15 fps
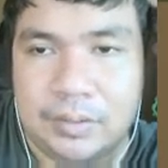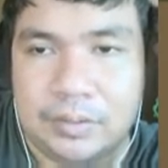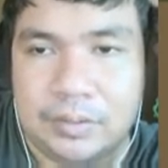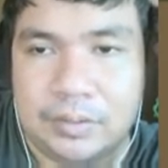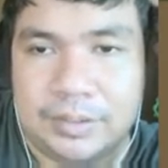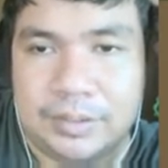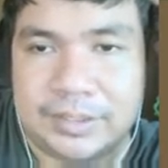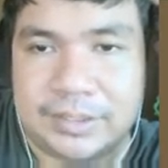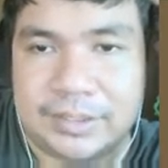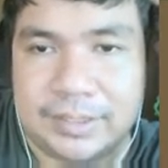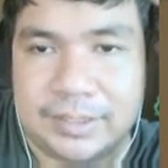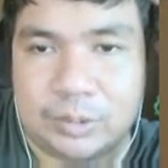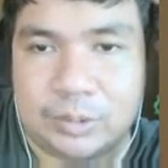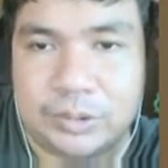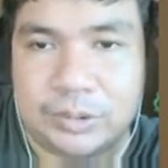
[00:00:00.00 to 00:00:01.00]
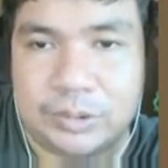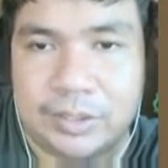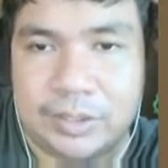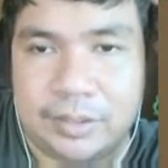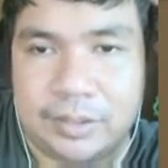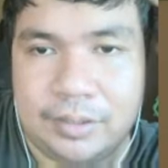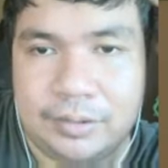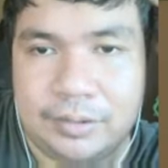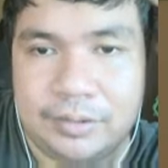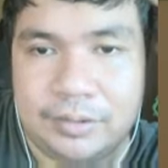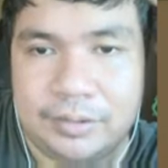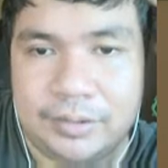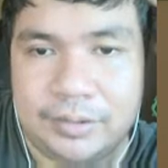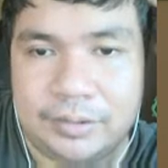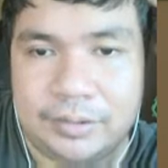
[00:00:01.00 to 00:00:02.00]
This case also
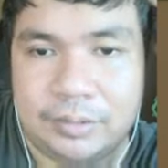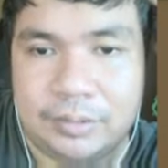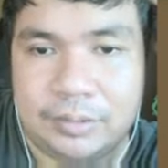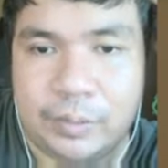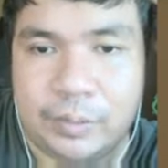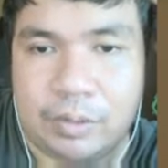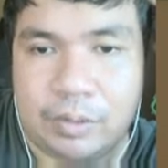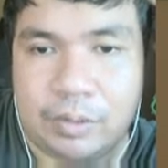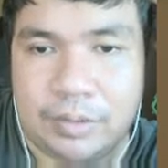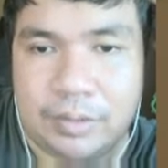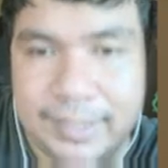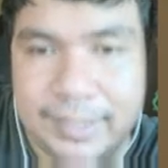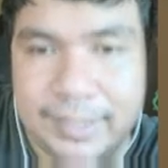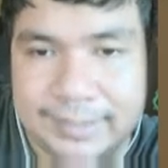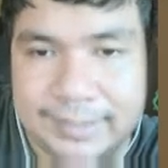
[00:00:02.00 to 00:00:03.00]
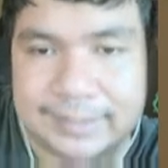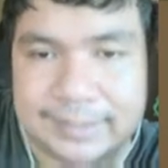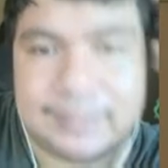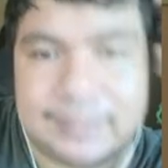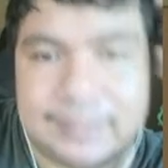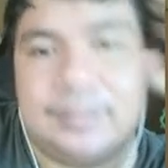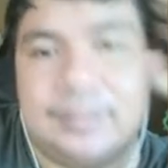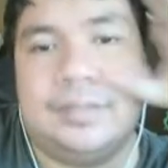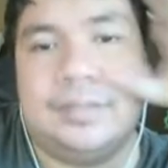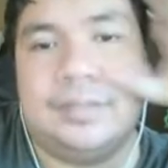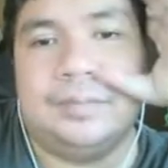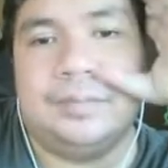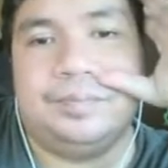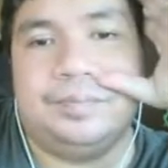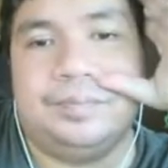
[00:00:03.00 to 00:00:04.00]
you will require less.
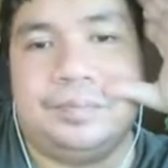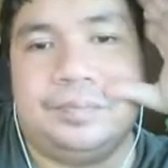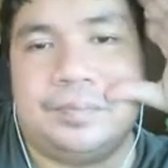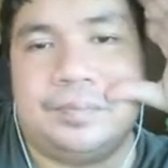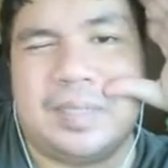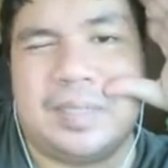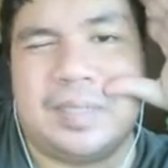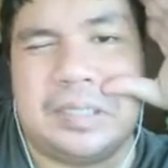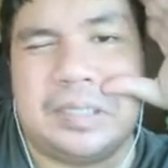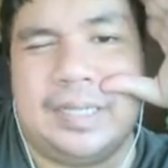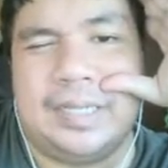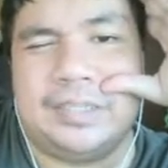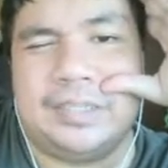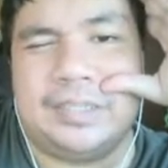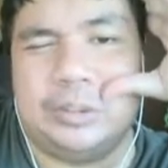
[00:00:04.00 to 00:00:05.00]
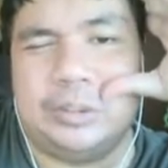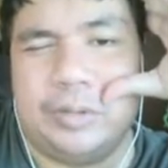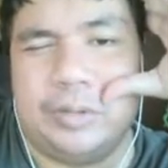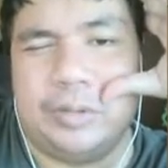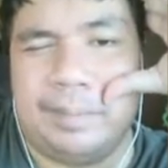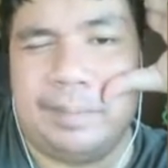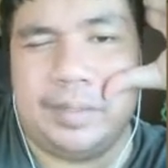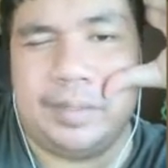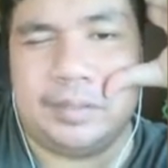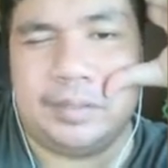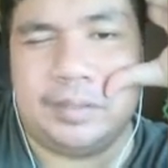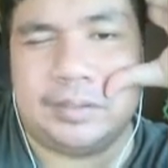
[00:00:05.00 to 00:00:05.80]
Asteroid belt,